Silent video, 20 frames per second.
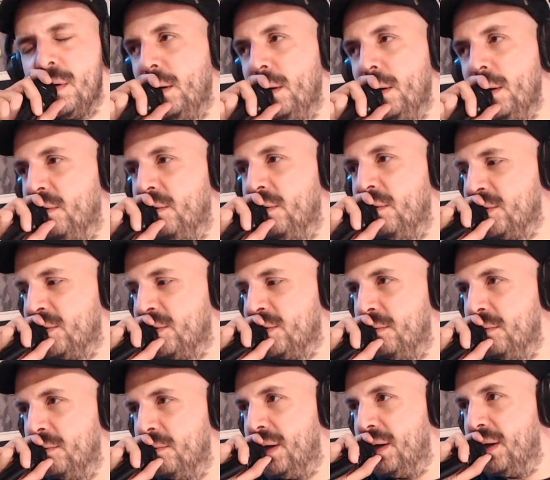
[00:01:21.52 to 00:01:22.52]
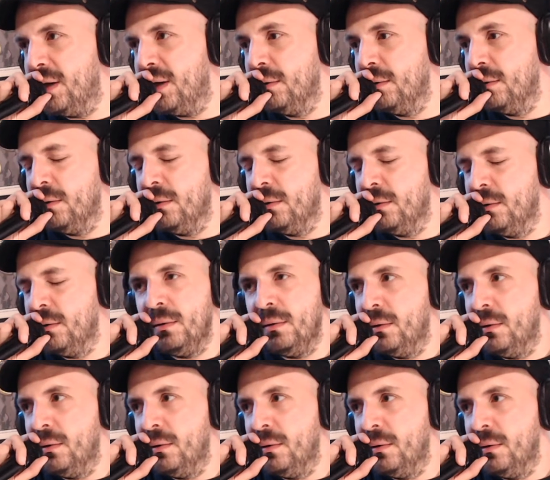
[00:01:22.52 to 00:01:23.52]
Good for you. I ate a giant
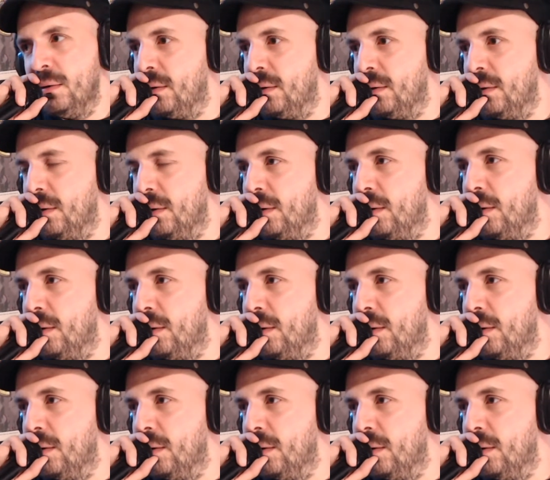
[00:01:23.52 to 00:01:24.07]
fucking chicken sandwich.